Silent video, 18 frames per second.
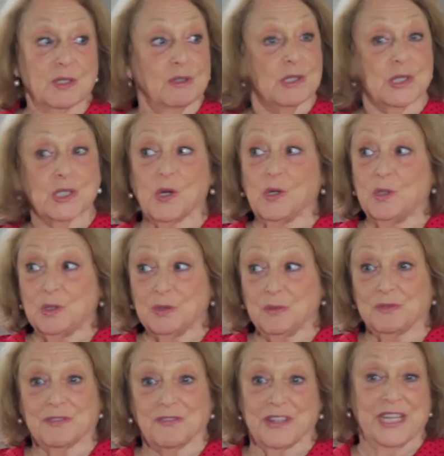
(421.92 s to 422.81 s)
are
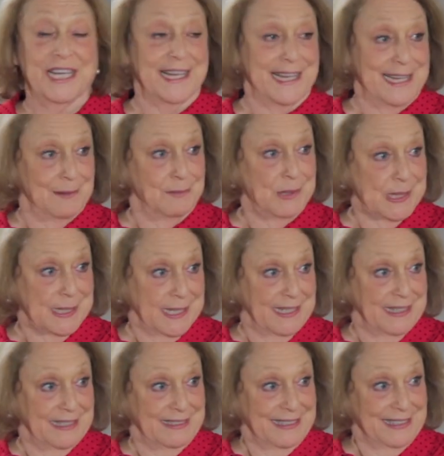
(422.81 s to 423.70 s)
sold via
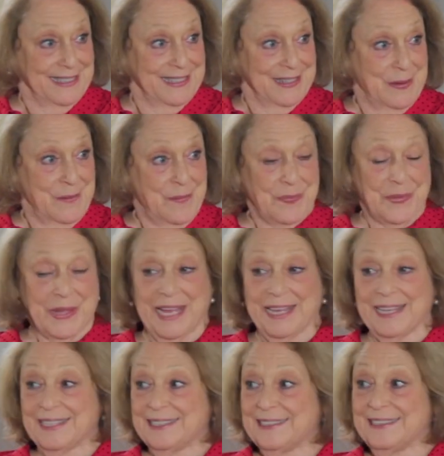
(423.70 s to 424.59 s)
Amazon.
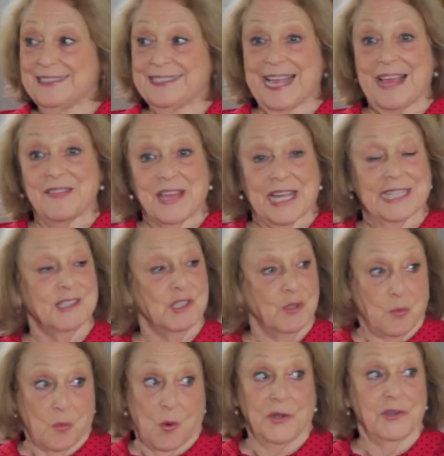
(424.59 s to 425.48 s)
And that's
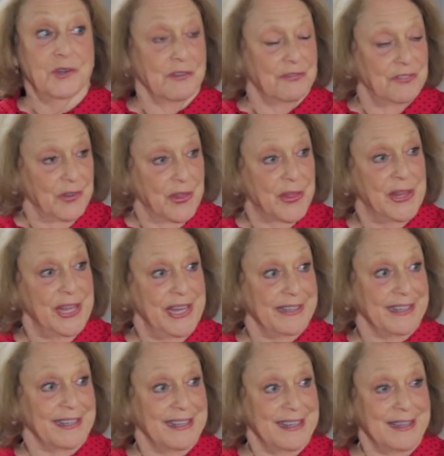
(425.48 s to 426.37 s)
a wonderful
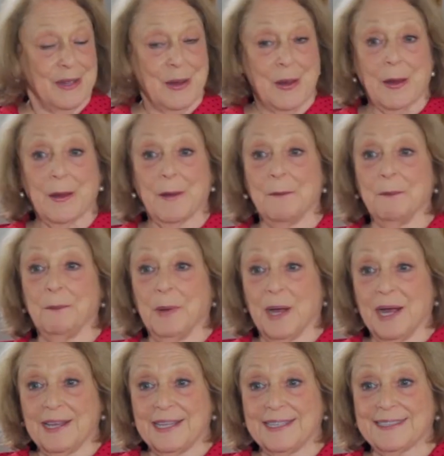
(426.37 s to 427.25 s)
thing.
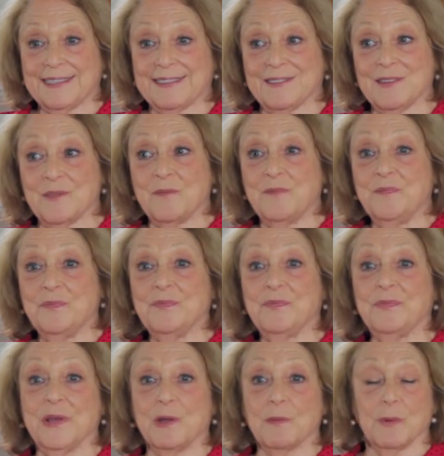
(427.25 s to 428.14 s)
But
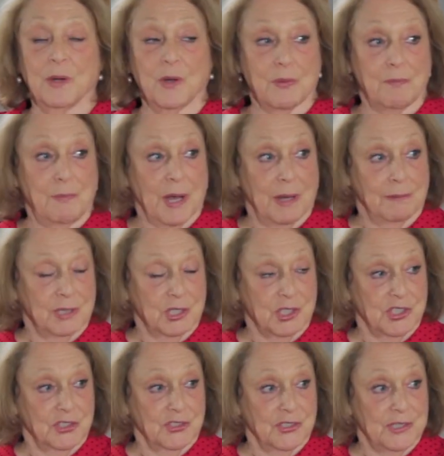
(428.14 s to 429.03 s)
they're both
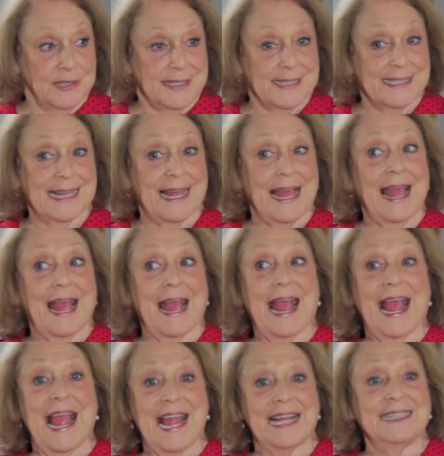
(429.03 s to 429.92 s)
publishers
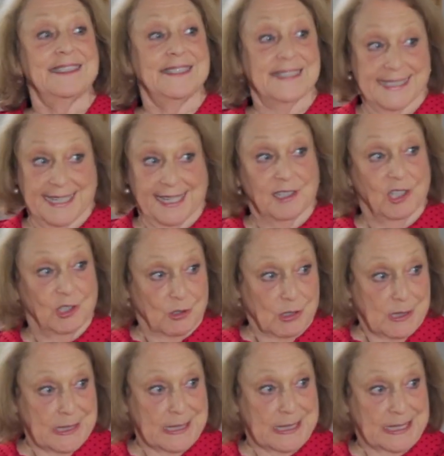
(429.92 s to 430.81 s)
and
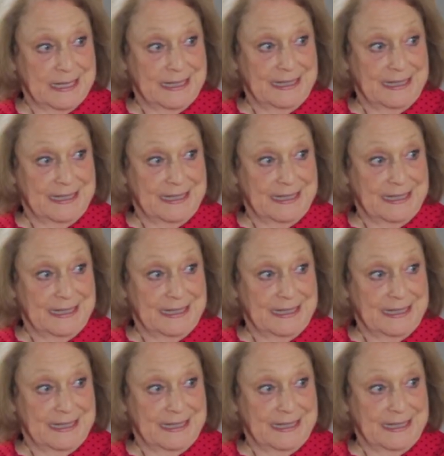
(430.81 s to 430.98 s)
sellers.